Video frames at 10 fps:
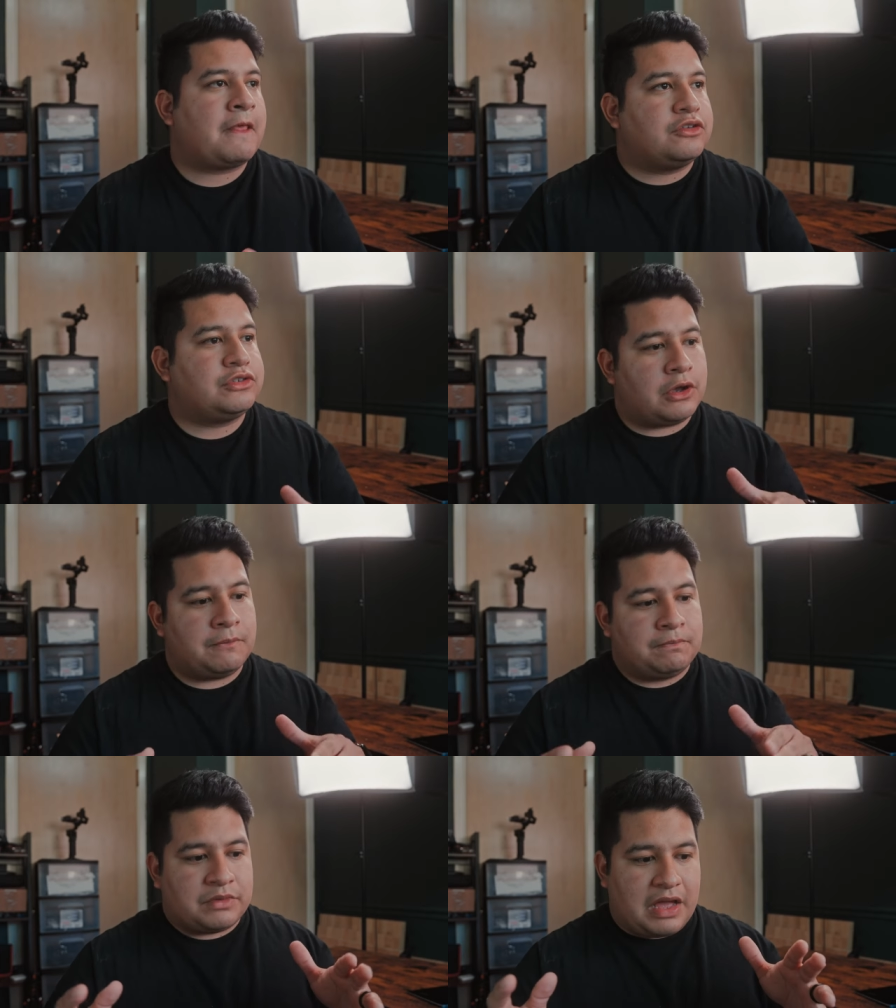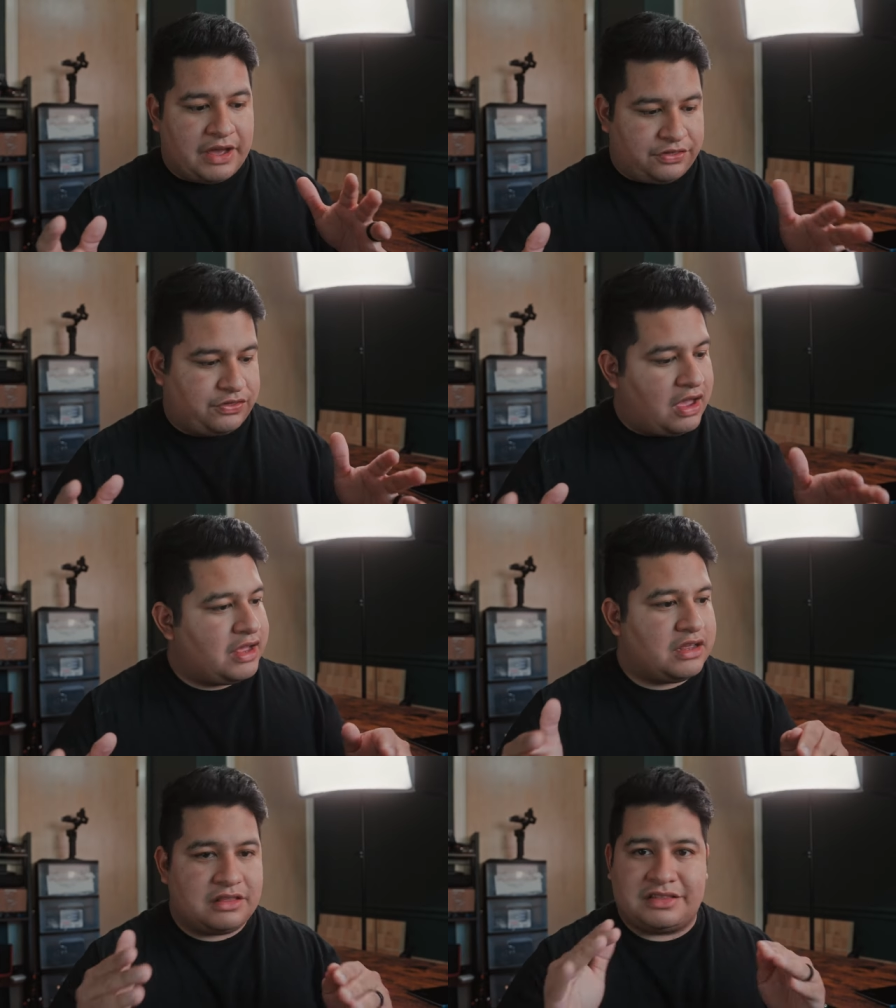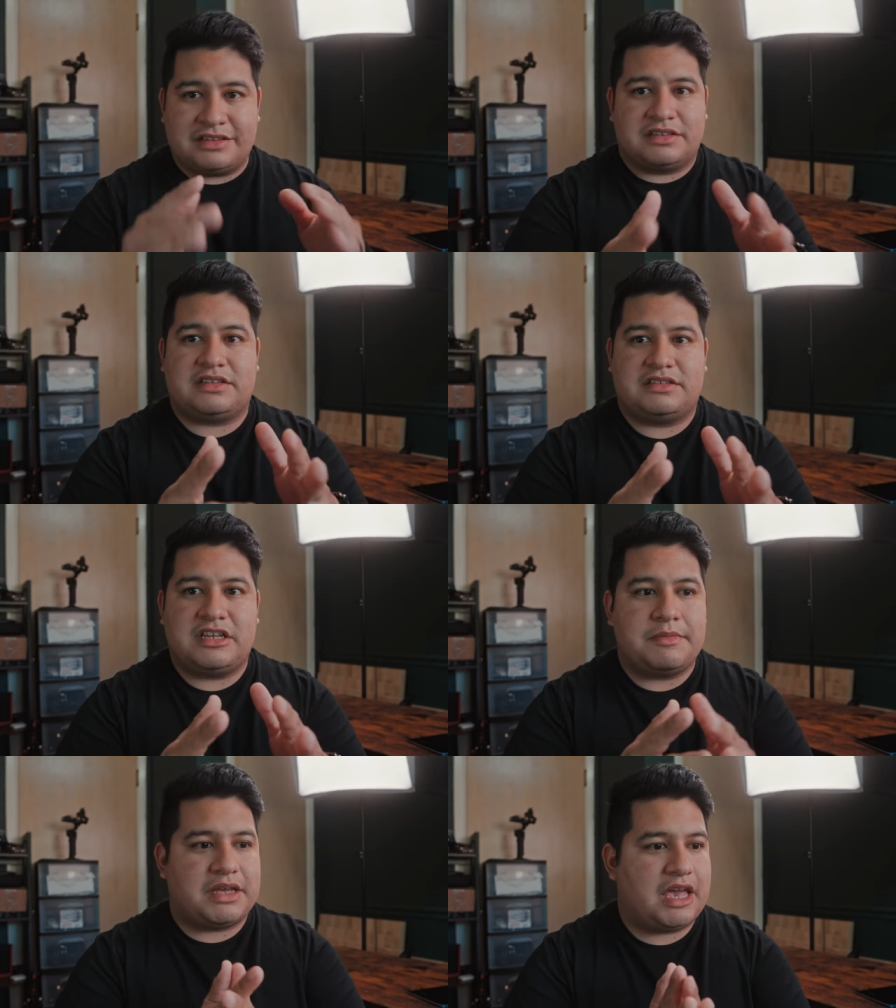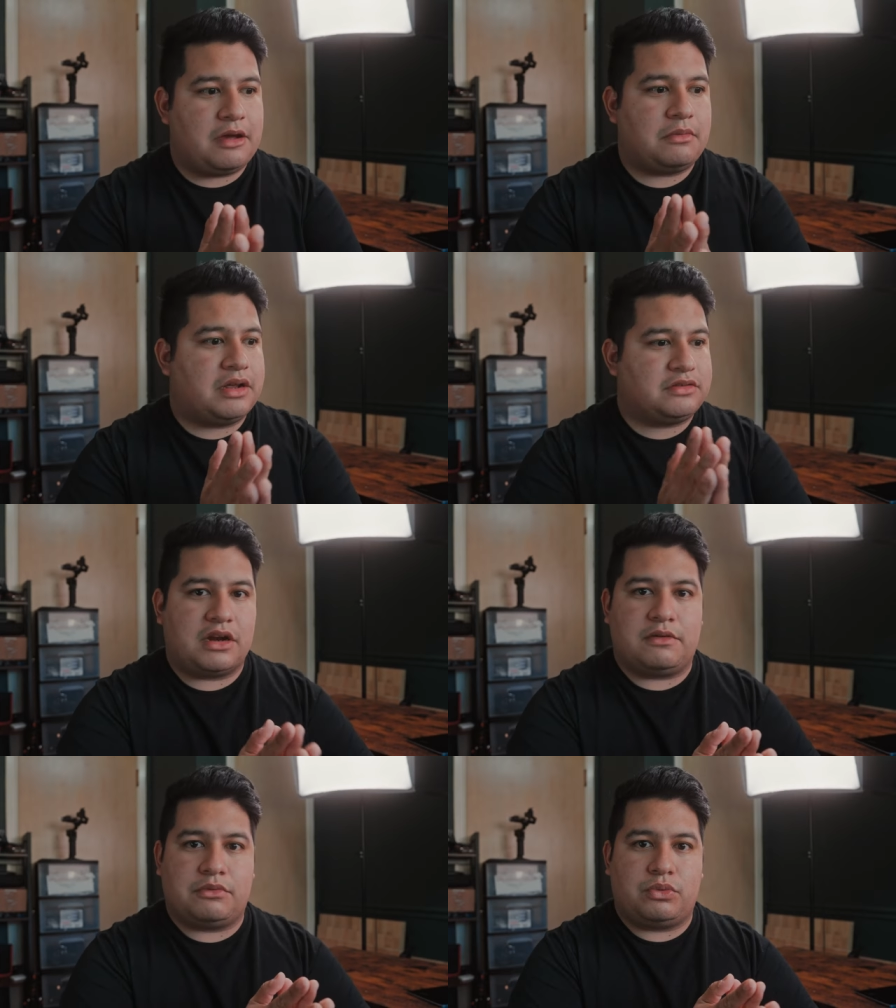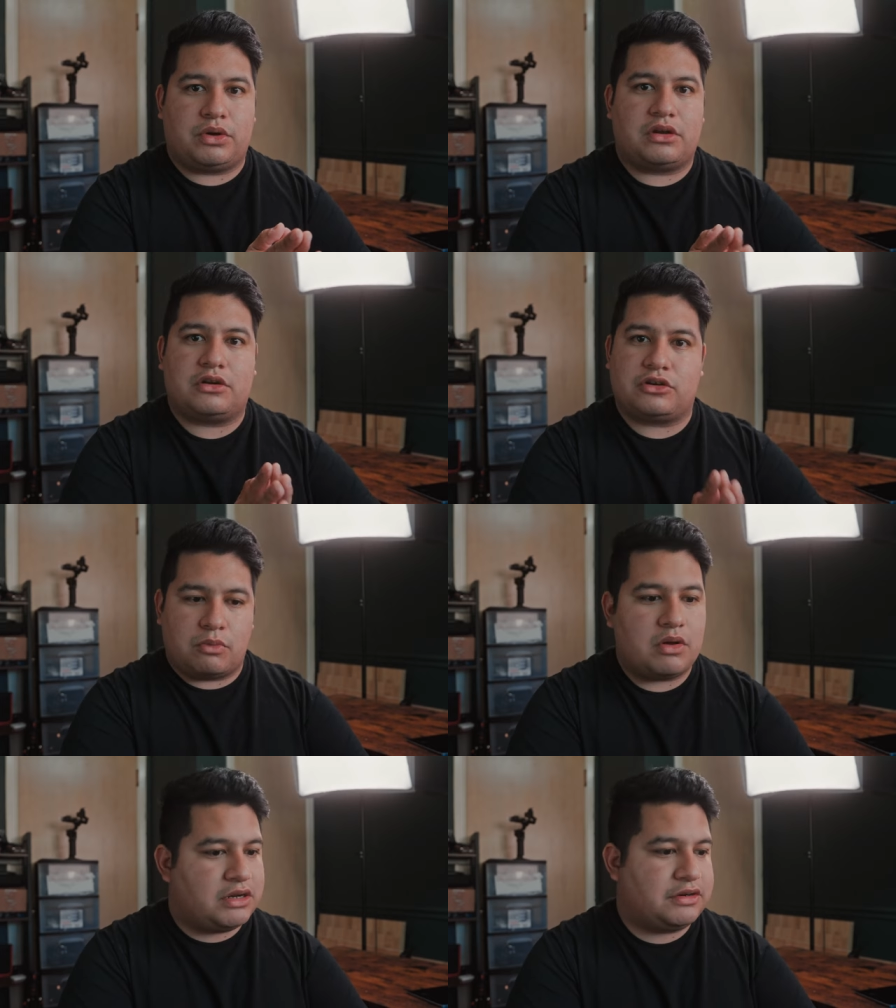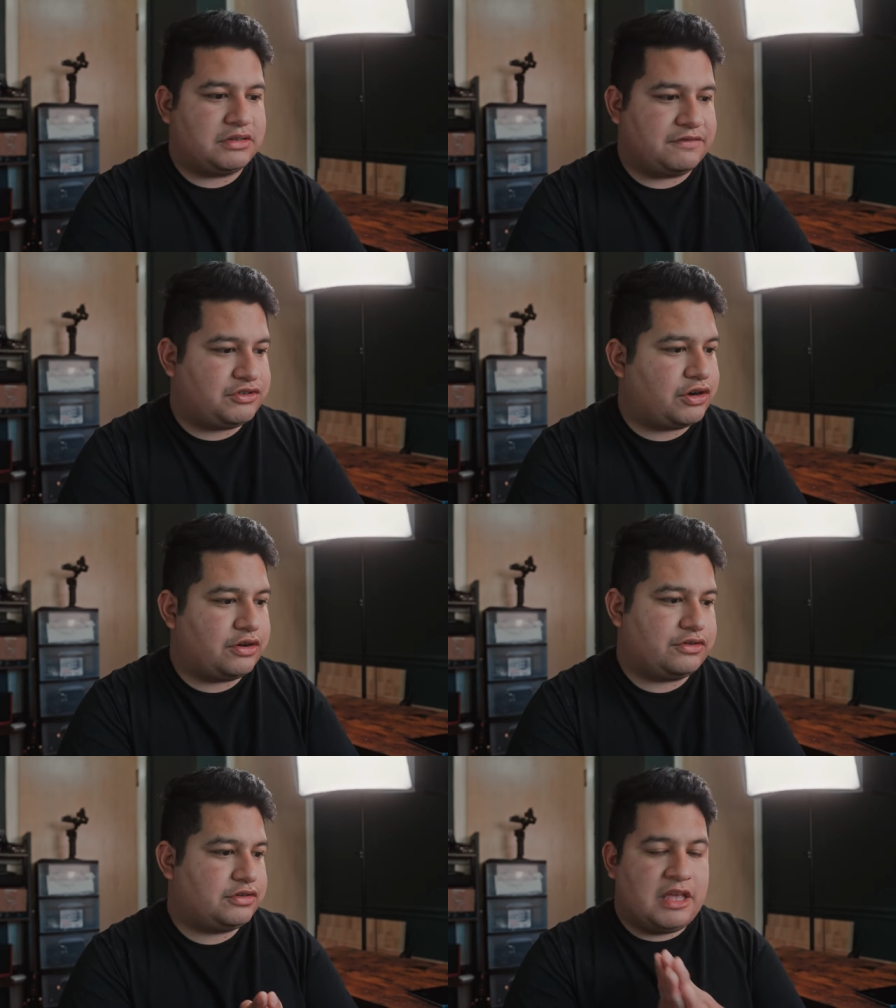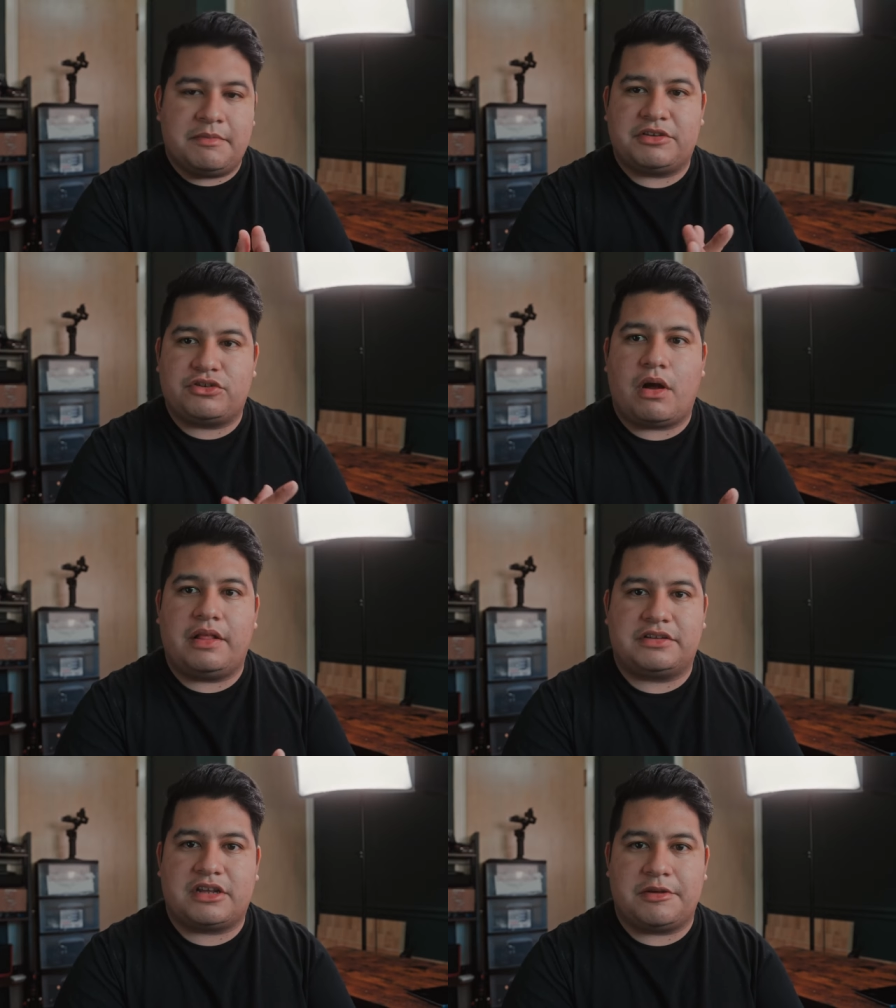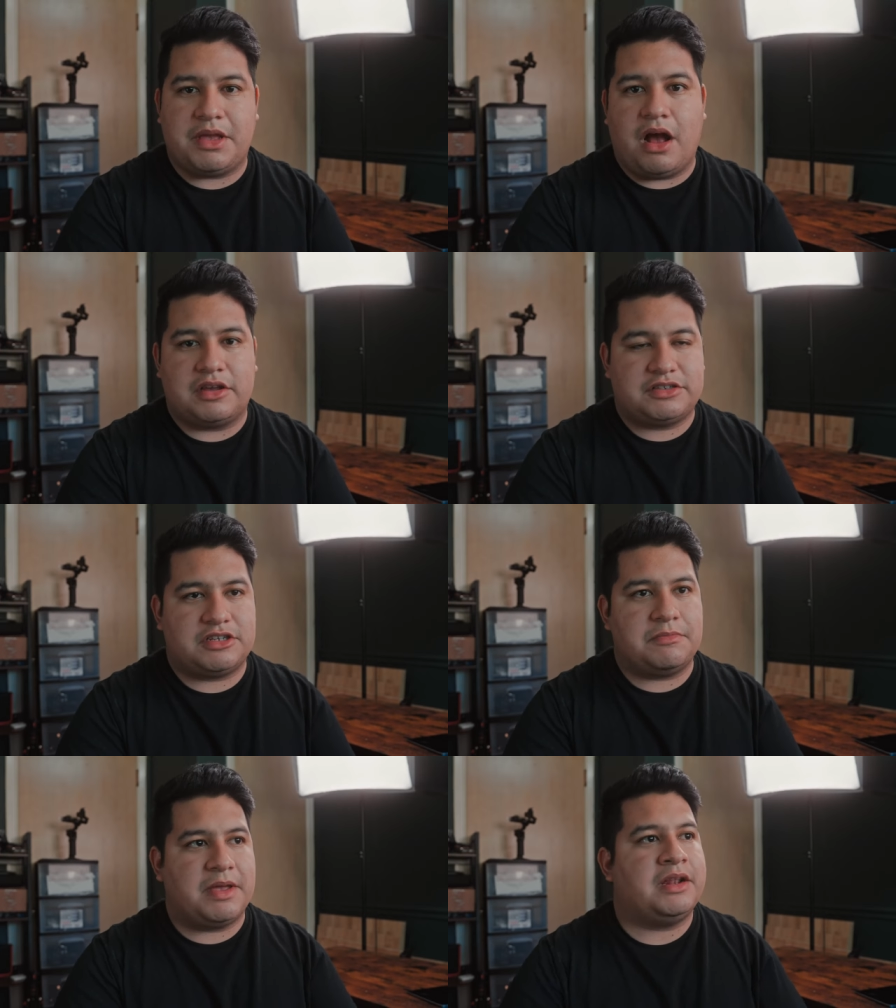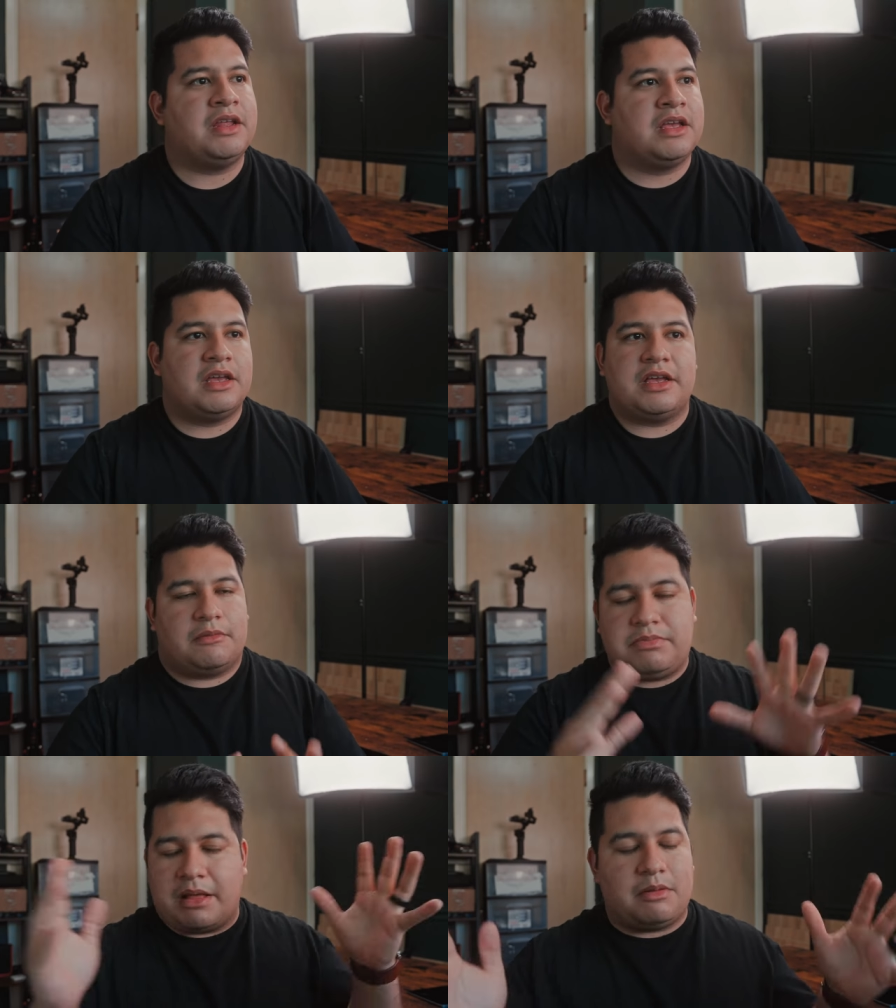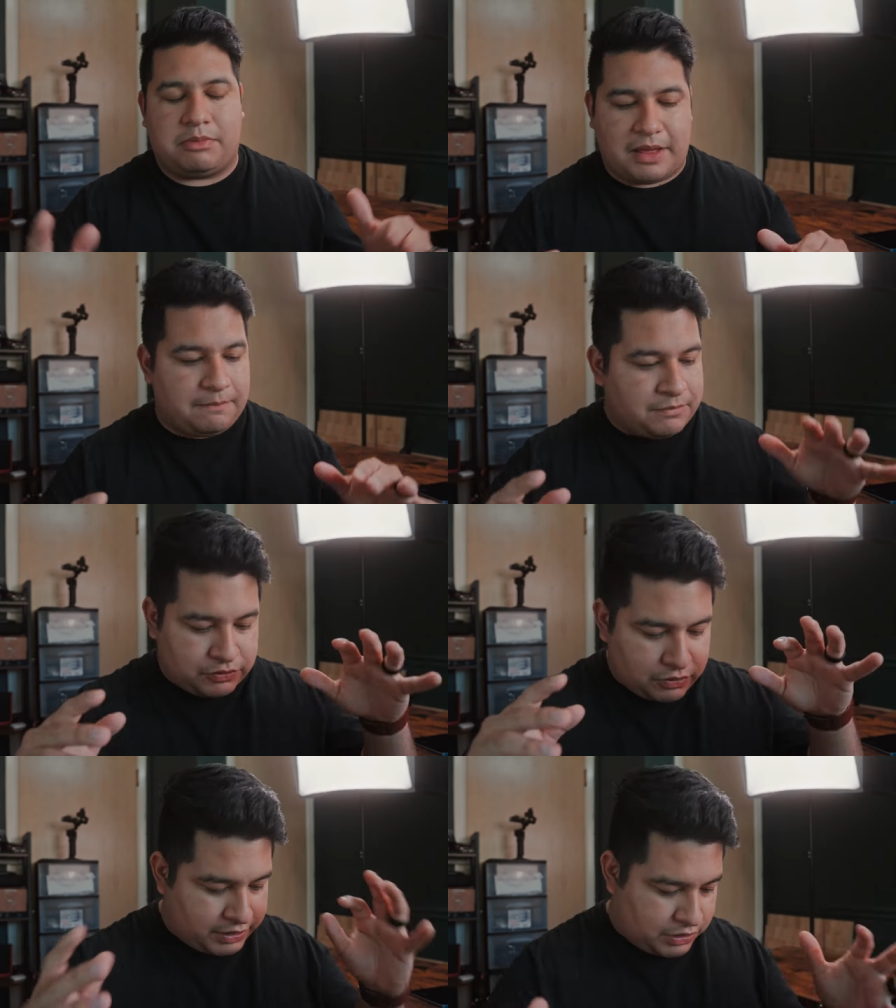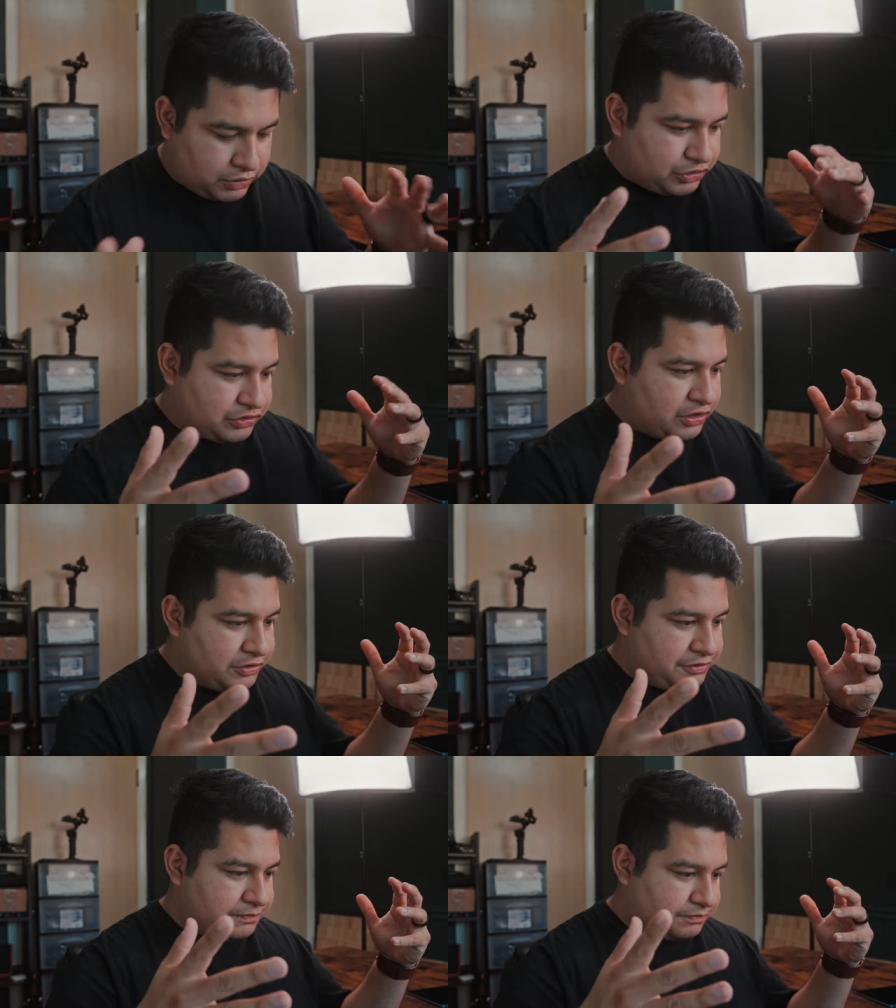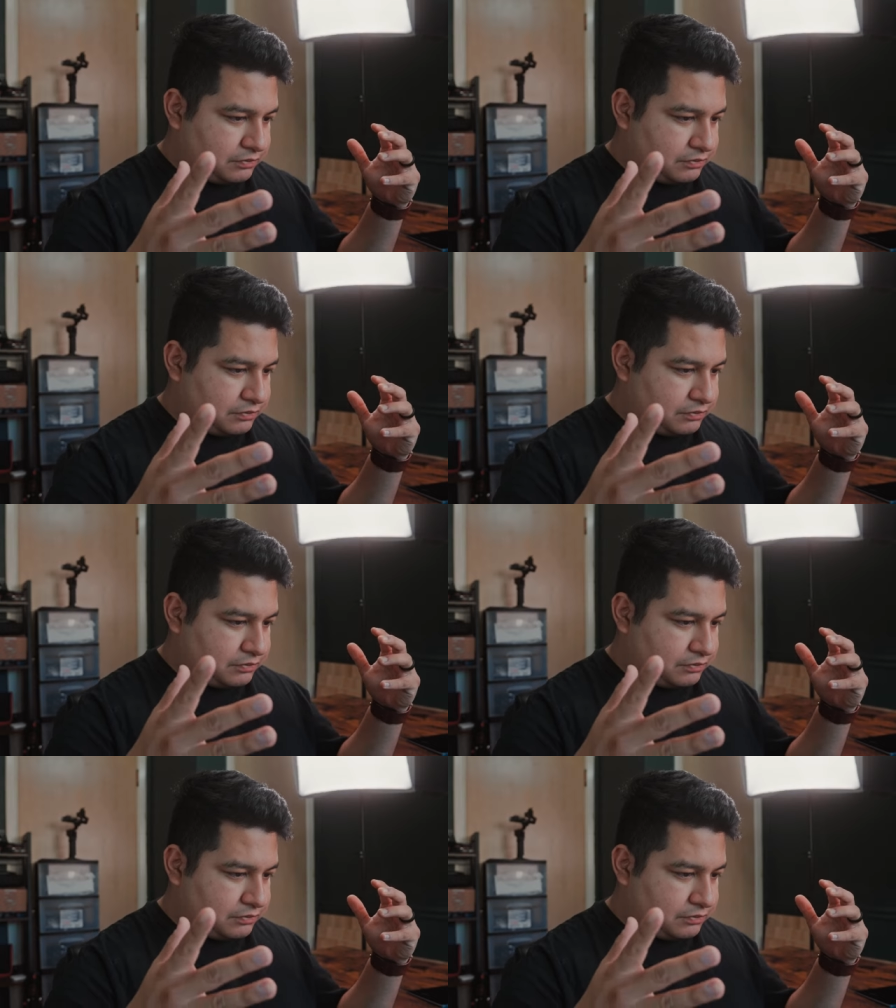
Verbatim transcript: So I thought this is a cinema camera. It's gonna work wonders at church. Image quality is gonna be awesome and blah blah blah. So I go to church.